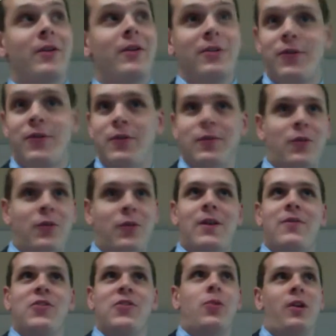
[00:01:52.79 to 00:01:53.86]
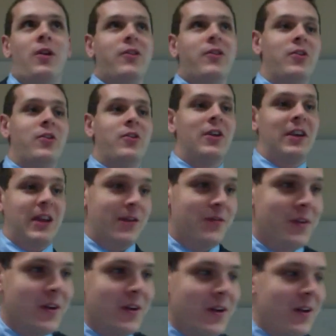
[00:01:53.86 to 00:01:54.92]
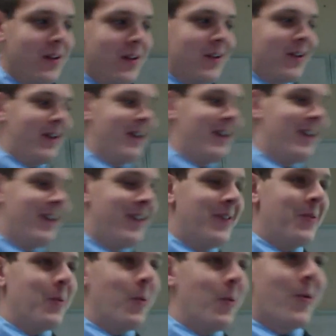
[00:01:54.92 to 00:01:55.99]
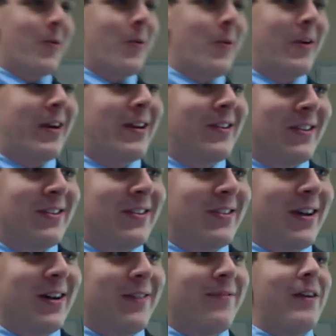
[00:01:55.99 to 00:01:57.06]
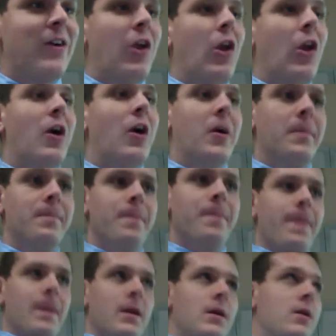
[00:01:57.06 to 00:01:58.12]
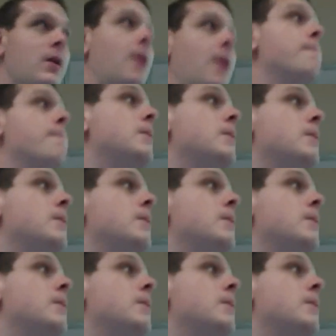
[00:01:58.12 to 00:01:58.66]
If you don't want to have the spoiler, you can leave uh, or, or you can just uh, follow along. Okay?